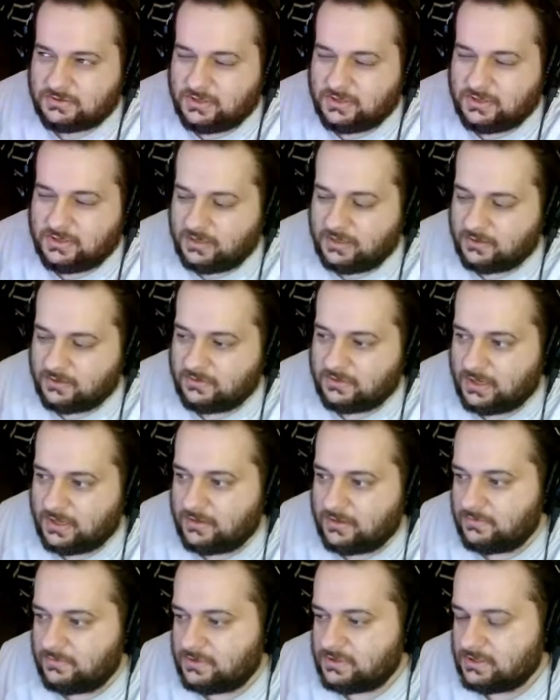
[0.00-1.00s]
that
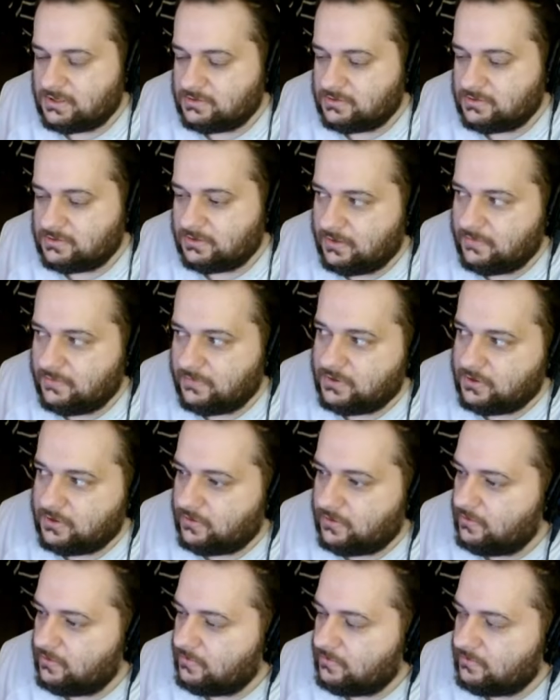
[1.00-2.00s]
that essentially live in
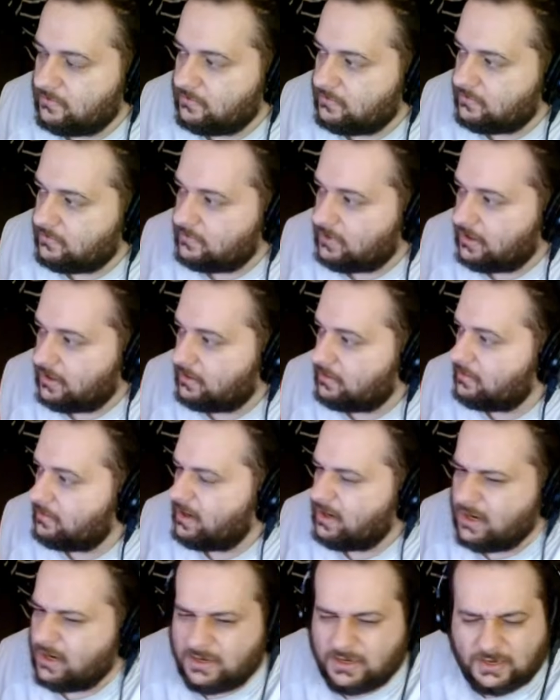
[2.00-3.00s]
your home. Like
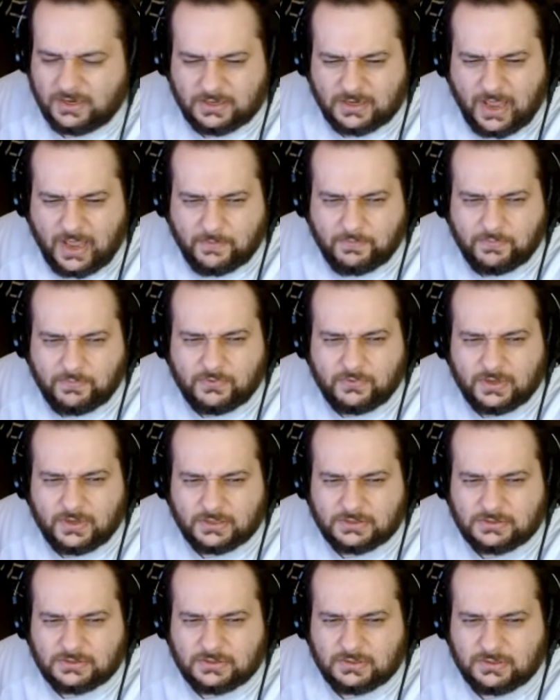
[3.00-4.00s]
I think Apple
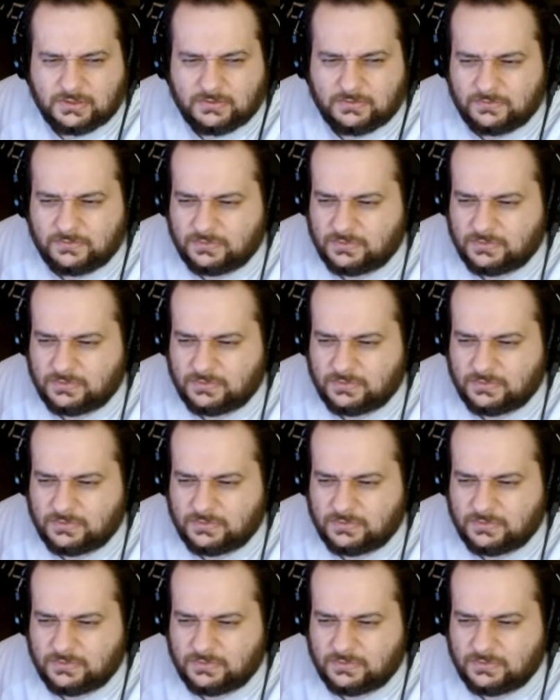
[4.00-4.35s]
actually.